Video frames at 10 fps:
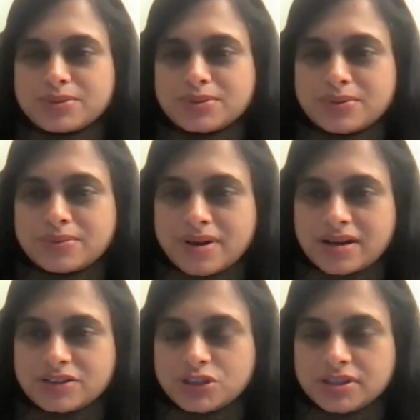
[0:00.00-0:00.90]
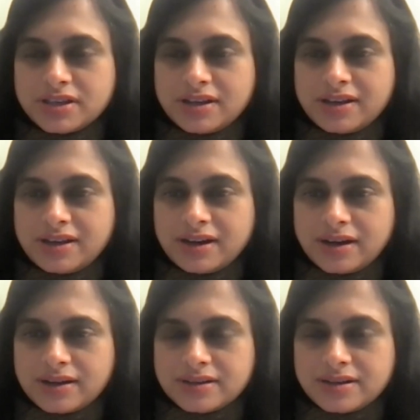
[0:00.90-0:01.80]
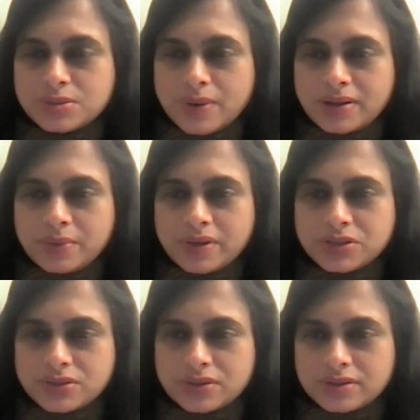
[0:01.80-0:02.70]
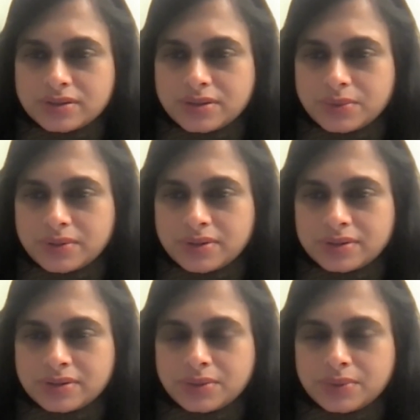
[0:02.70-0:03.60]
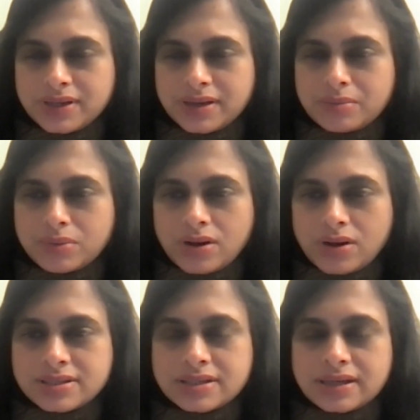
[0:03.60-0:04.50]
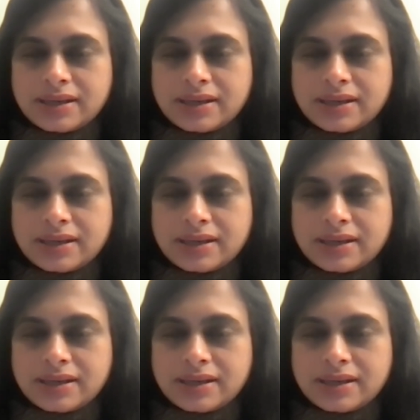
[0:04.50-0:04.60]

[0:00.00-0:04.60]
you so much. There is one question on Q&A box.